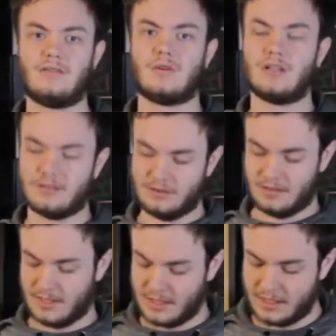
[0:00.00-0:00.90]
Well,
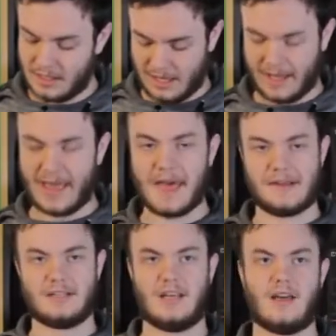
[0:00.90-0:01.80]

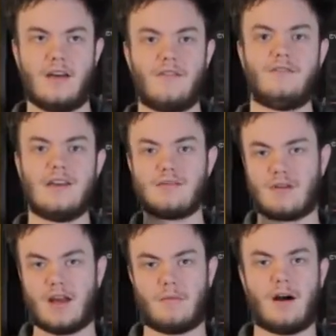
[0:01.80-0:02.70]
again,
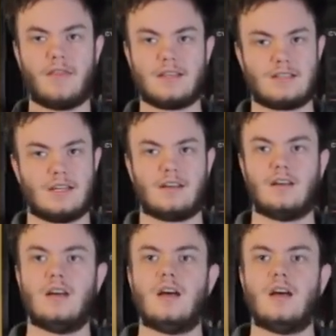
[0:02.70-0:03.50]
VRAM on this thing.